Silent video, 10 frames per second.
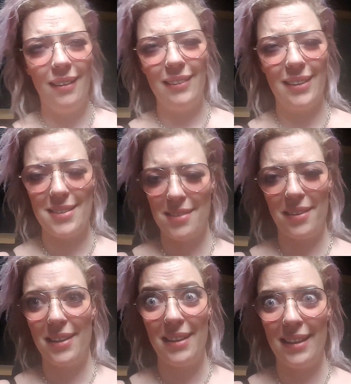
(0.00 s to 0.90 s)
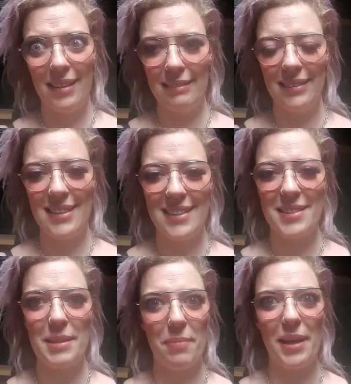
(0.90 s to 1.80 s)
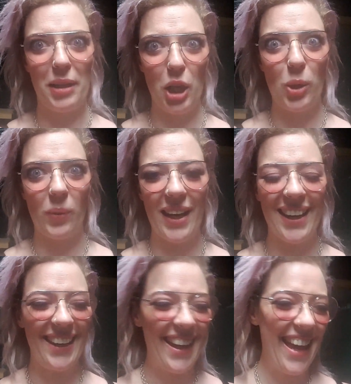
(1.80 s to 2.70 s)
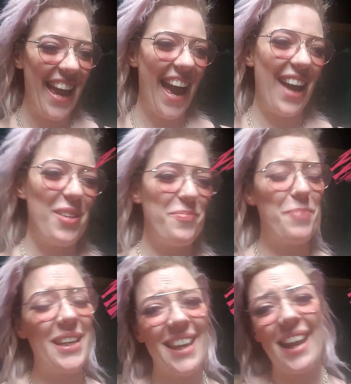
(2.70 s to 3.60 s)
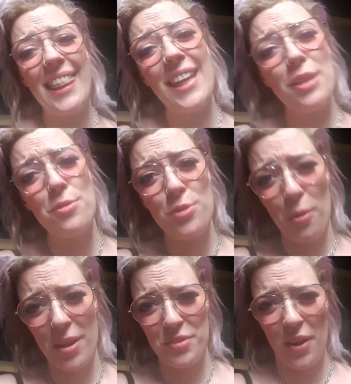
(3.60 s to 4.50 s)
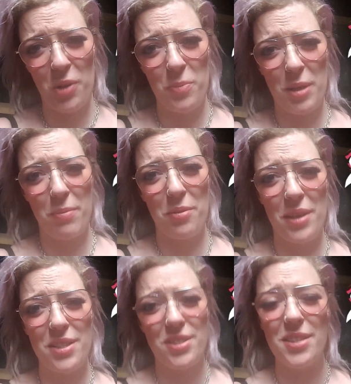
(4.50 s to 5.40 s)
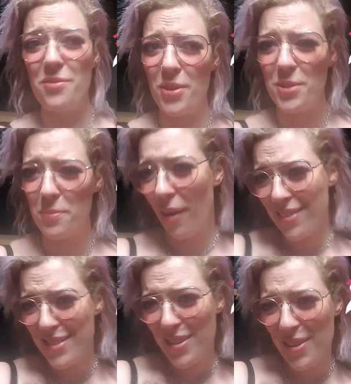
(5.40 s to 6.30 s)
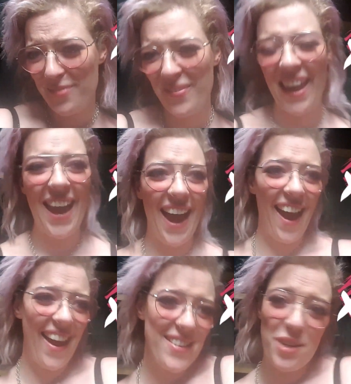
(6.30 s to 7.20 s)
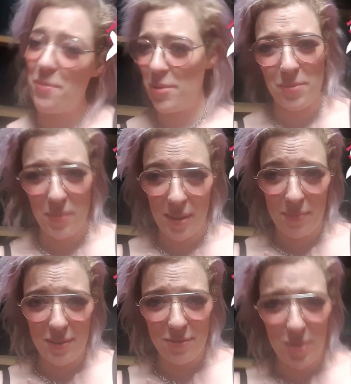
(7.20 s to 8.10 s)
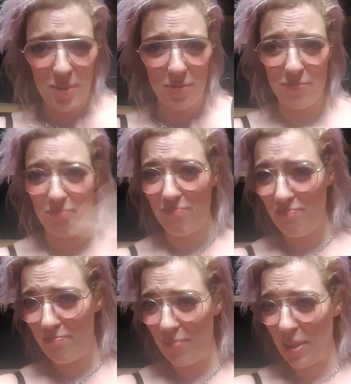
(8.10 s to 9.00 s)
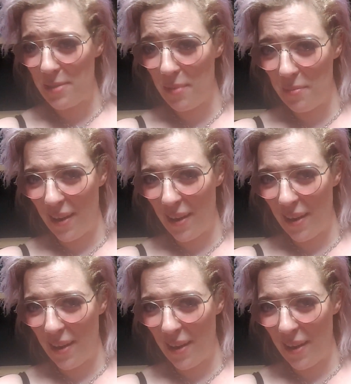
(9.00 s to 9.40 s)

Oh, sorry, it's been a long week. But again, thank you so much for helping me reach this first milestone and hope you'll be with me for lots more